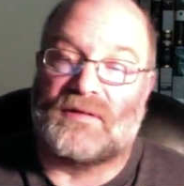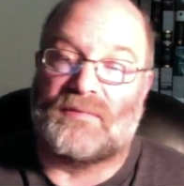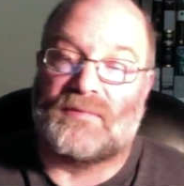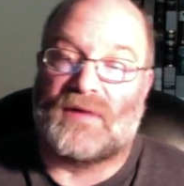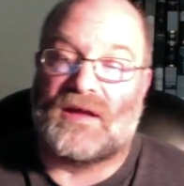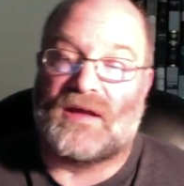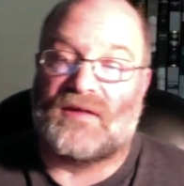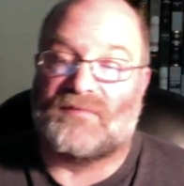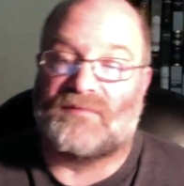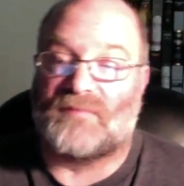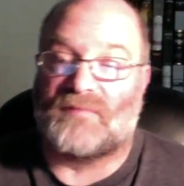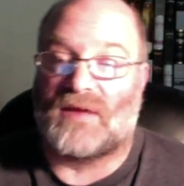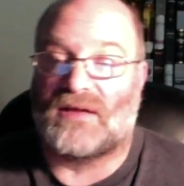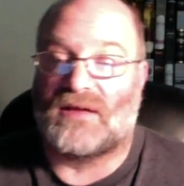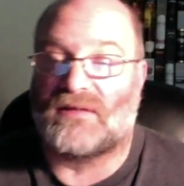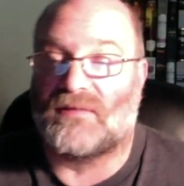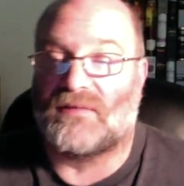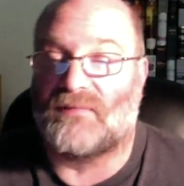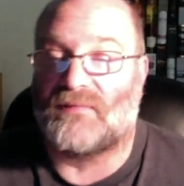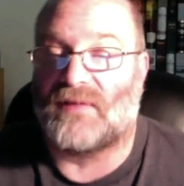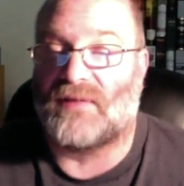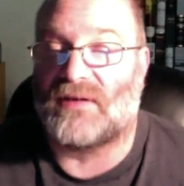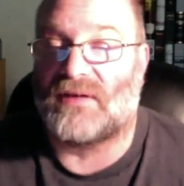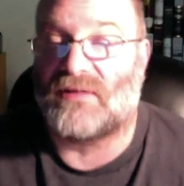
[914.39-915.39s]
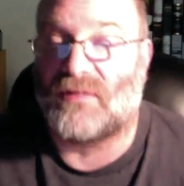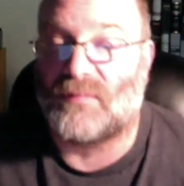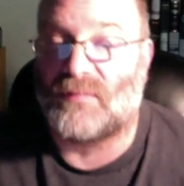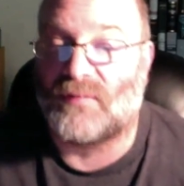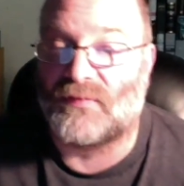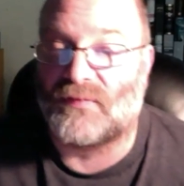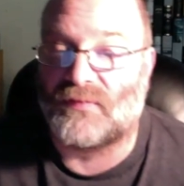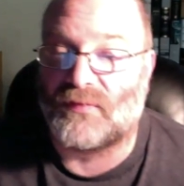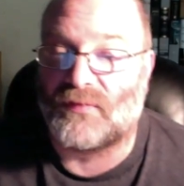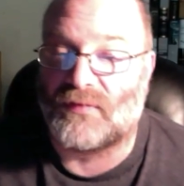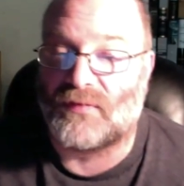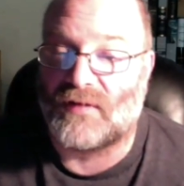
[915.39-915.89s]
have made the video
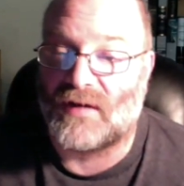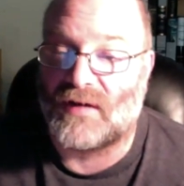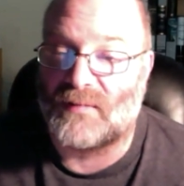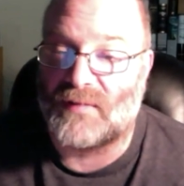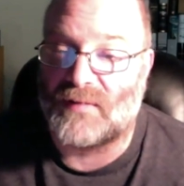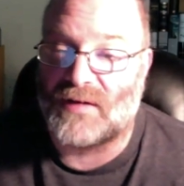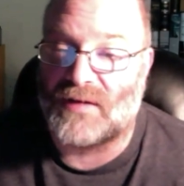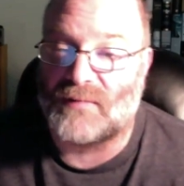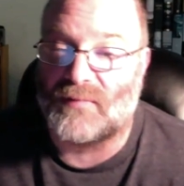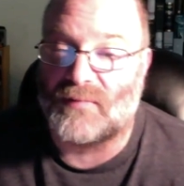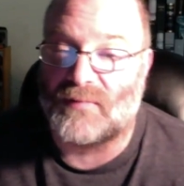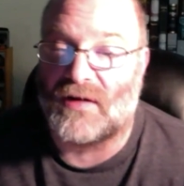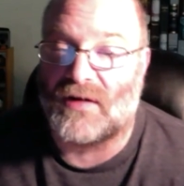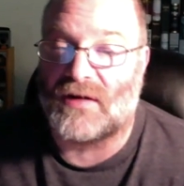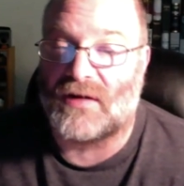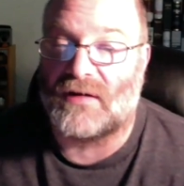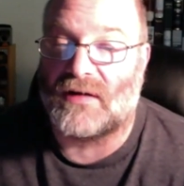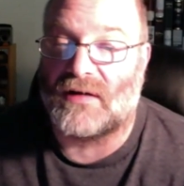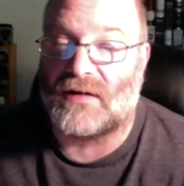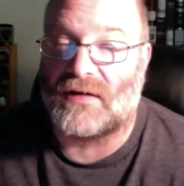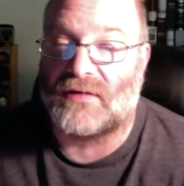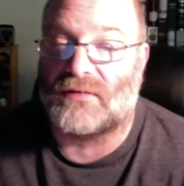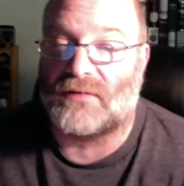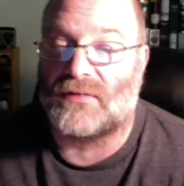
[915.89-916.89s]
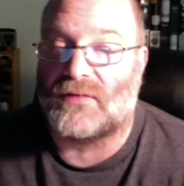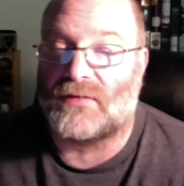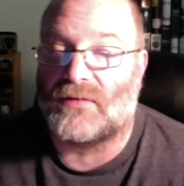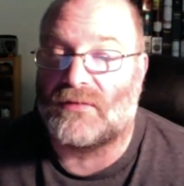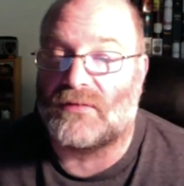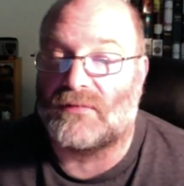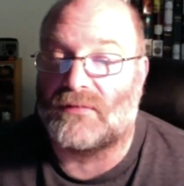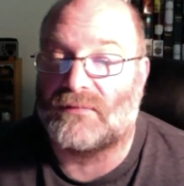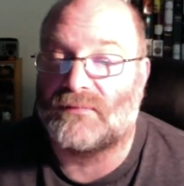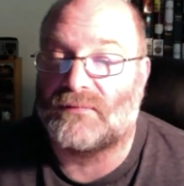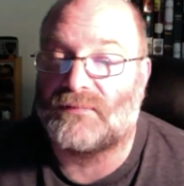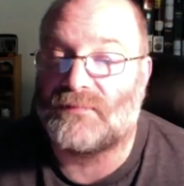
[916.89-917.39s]
before I made mine. I don't
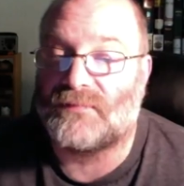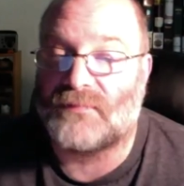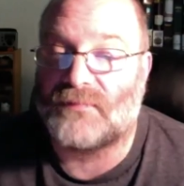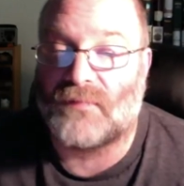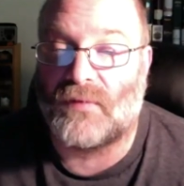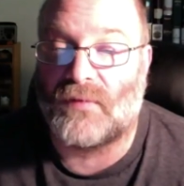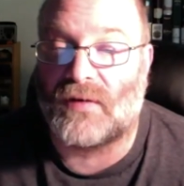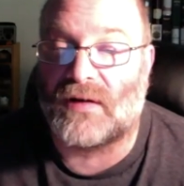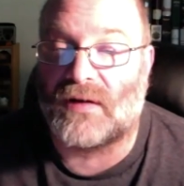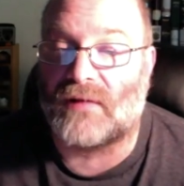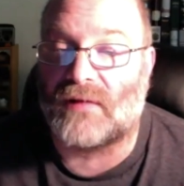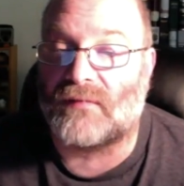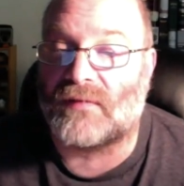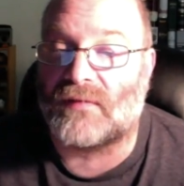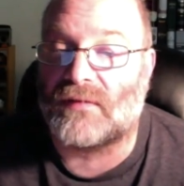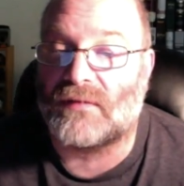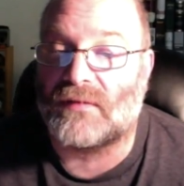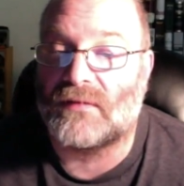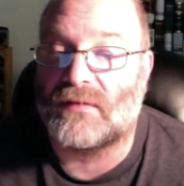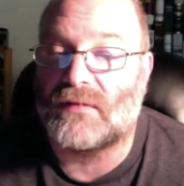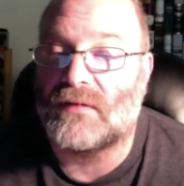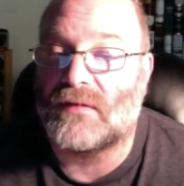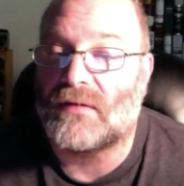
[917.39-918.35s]
know. Whatever.